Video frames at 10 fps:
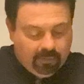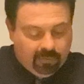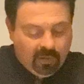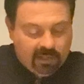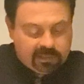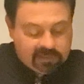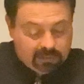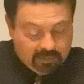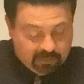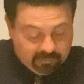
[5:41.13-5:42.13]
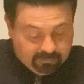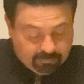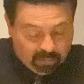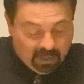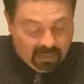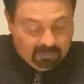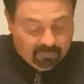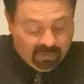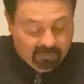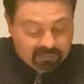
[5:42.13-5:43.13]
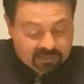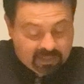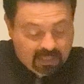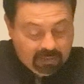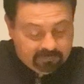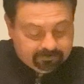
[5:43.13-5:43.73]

Thus, blind Pharisee,